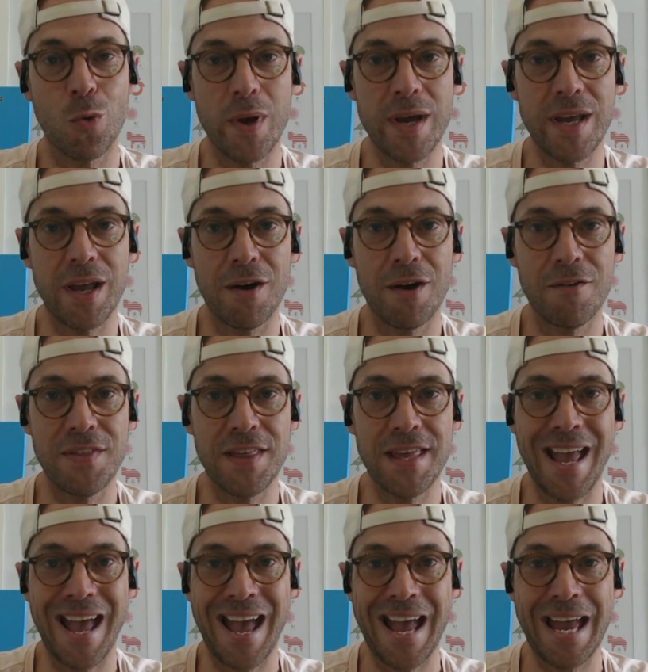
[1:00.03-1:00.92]
week of
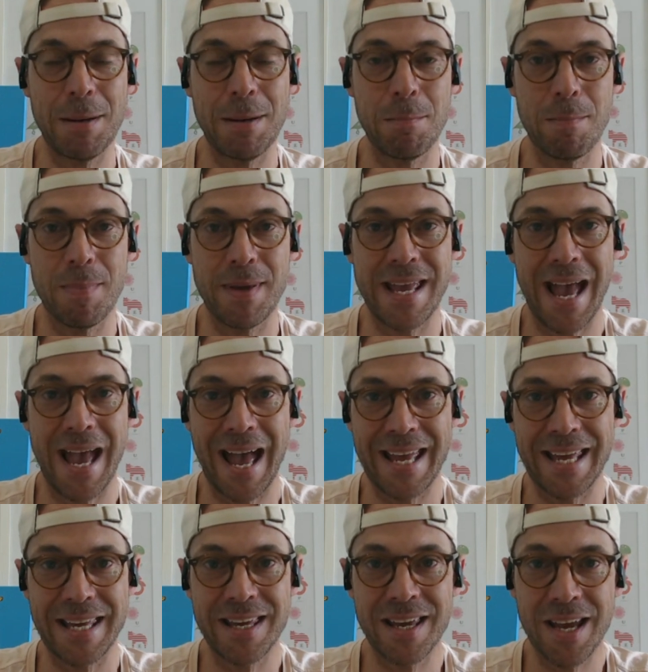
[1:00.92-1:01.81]
the
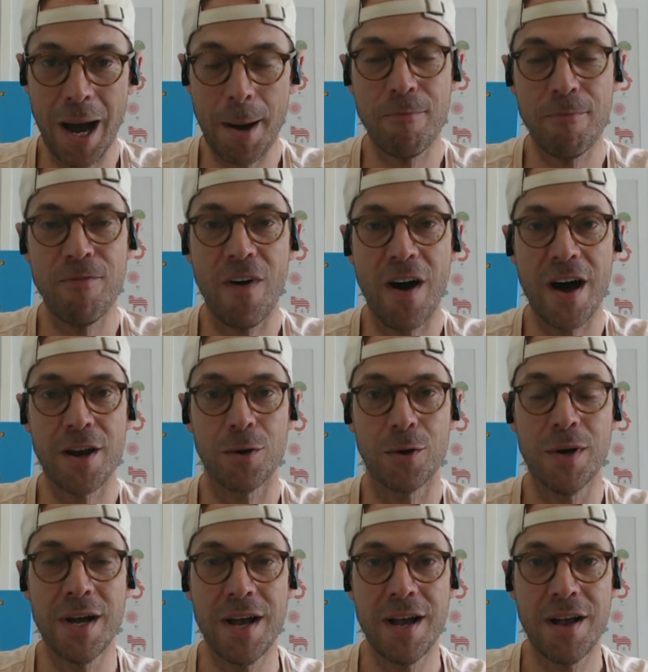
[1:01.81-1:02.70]
NBA Cup
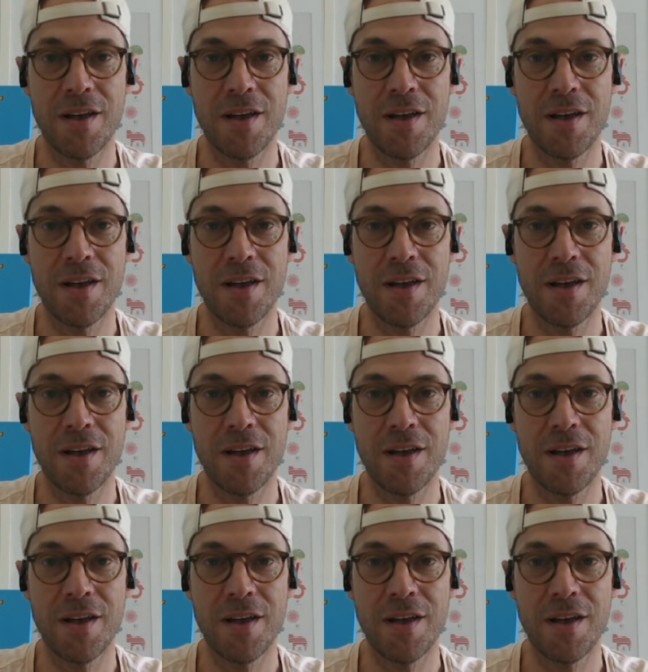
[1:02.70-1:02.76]
Final.